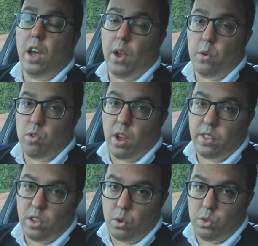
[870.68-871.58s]
I would
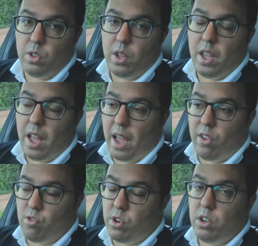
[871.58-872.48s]
rather use
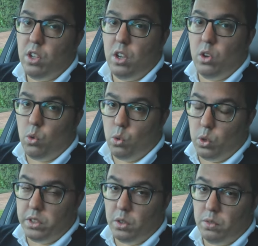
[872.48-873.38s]
Android
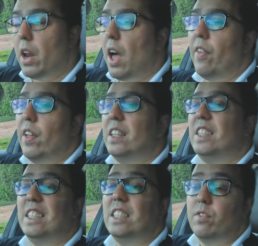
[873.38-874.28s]
Auto. One other
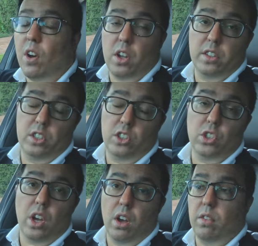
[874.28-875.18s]
disadvantage
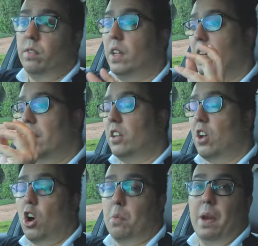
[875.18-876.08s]
of
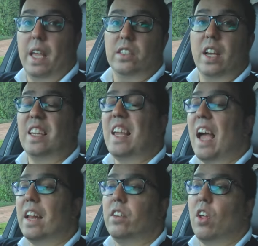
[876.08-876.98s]
CarPlay is I
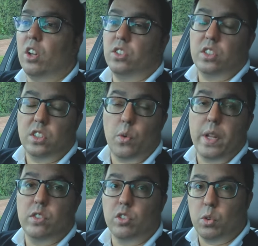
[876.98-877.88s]
cannot go
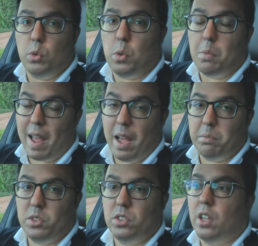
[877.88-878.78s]
into Google
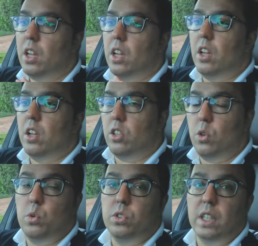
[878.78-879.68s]
Maps
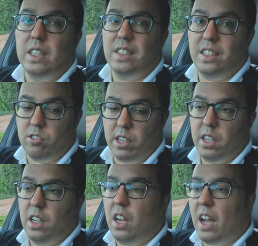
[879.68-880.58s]
using Siri.
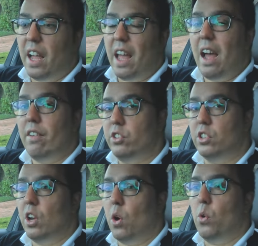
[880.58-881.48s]
I have
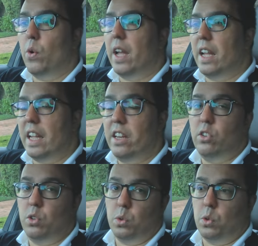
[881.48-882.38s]
to go
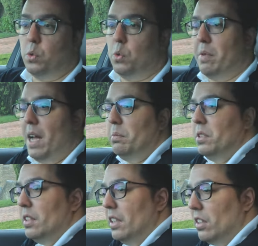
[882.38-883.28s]
into Google
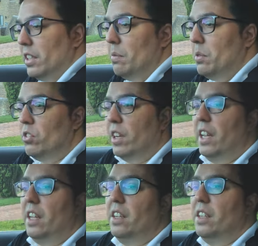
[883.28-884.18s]
Maps, as I'll demonstrate
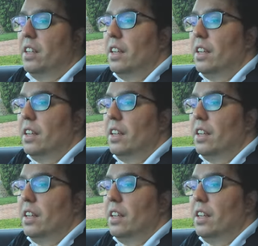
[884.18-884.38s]
here.